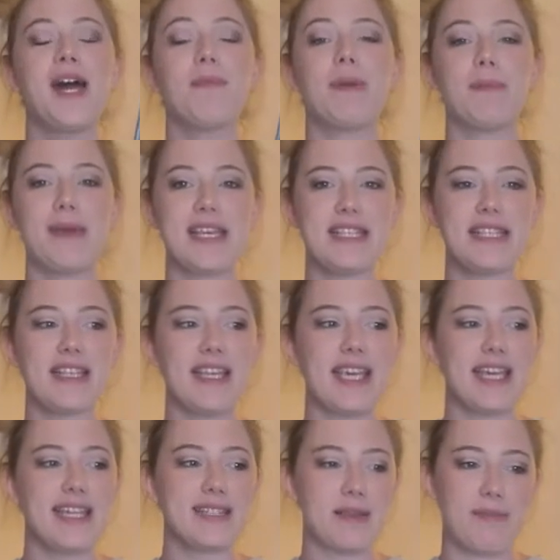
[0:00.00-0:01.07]
But
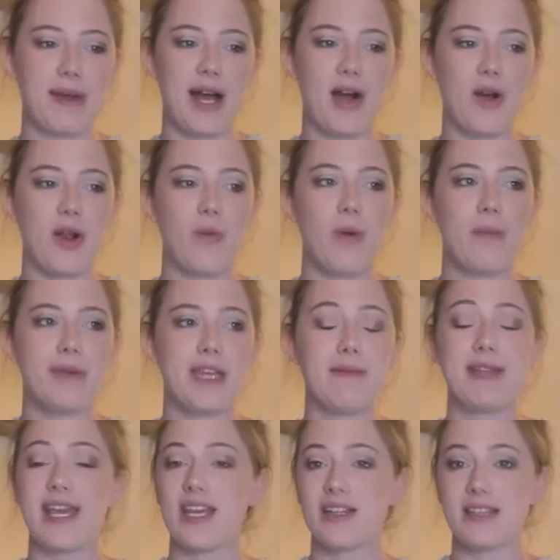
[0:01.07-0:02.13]
basically, it's about a woman
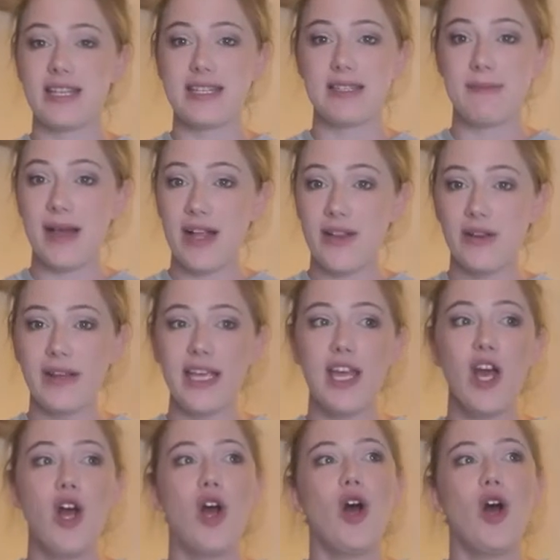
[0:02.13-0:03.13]
named Annalise Mallory